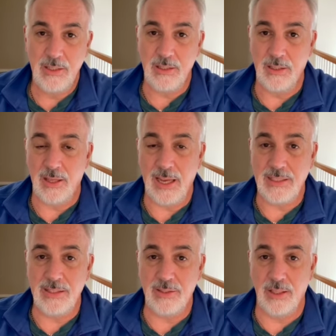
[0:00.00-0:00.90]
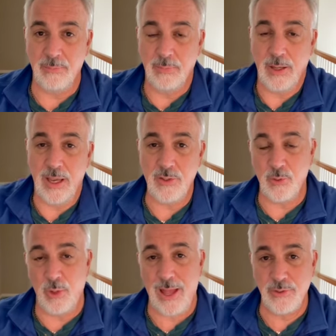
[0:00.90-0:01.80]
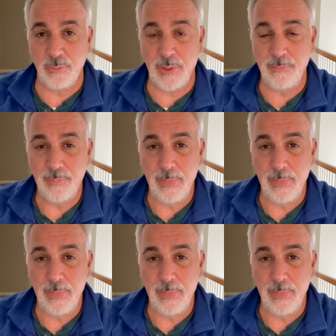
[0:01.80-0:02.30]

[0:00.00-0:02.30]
I did some high school algebra